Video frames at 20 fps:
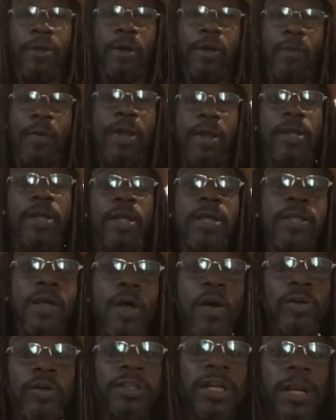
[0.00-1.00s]
All right.
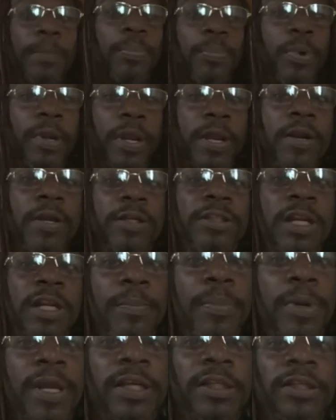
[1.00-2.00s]
Y'all stay prayed up,
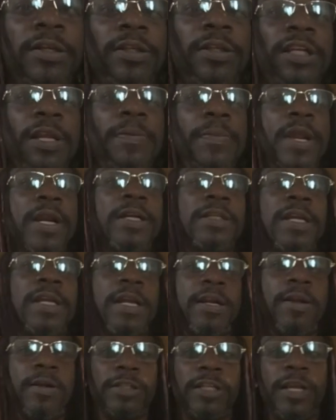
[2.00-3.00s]
stay blessed up, stay
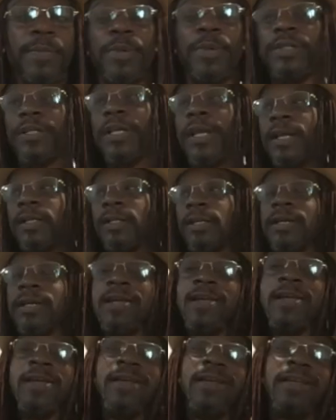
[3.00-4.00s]
meditated up, stay
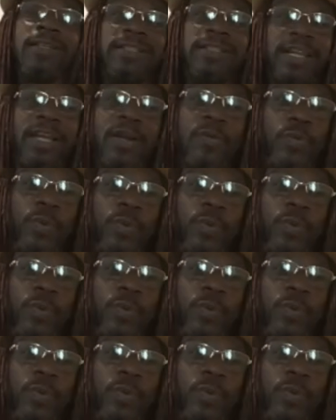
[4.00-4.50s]
protected, stay